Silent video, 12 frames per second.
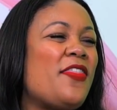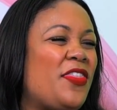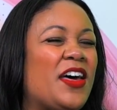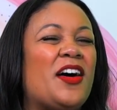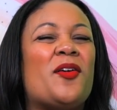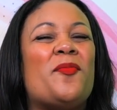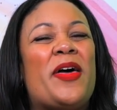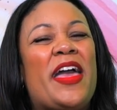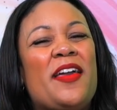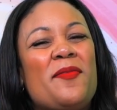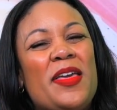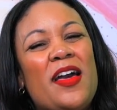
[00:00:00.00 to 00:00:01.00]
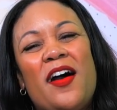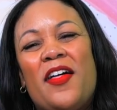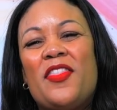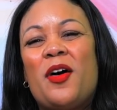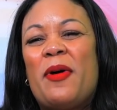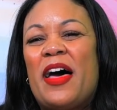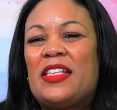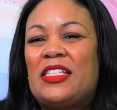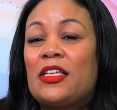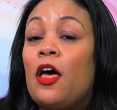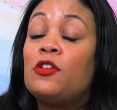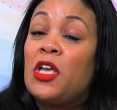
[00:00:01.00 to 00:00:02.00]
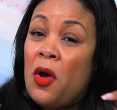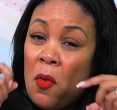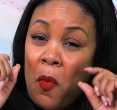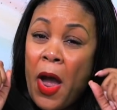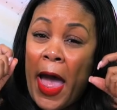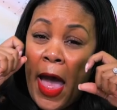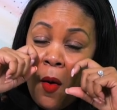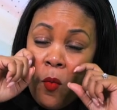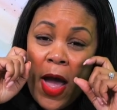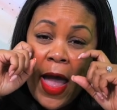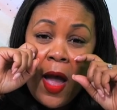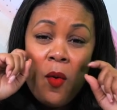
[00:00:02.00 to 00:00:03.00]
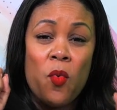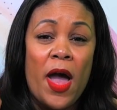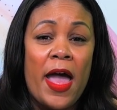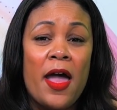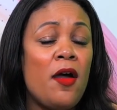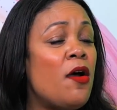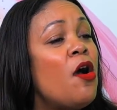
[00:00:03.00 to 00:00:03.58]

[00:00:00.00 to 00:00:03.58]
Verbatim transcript: The baby on the bus goes wah, wah, wah,